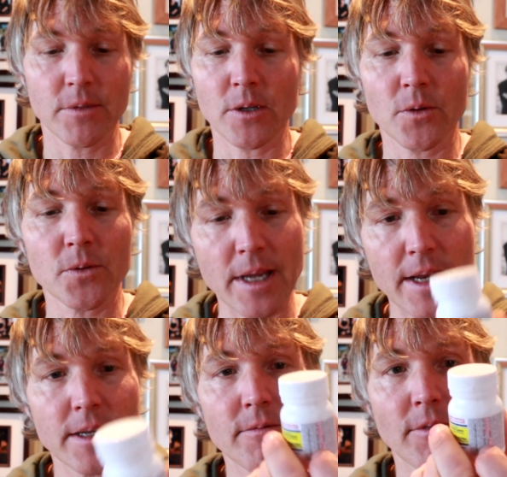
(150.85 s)
you know, those
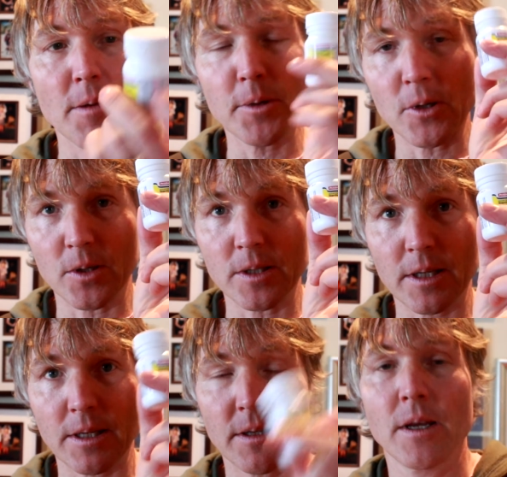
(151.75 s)
anti-inflammatories,
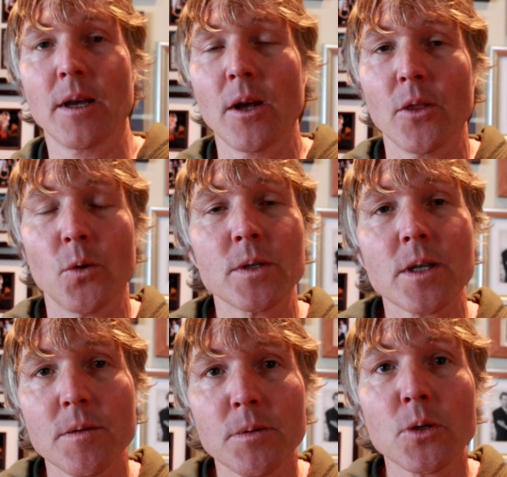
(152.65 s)
like the ones
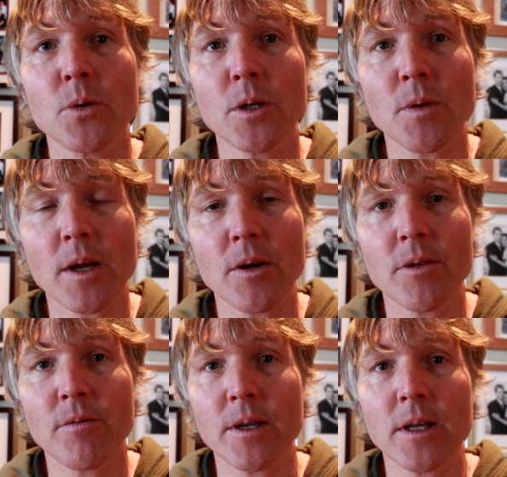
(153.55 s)
I'm showing you there in
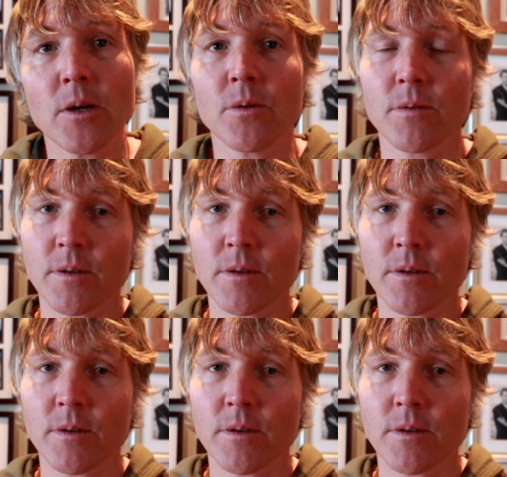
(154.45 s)
the video.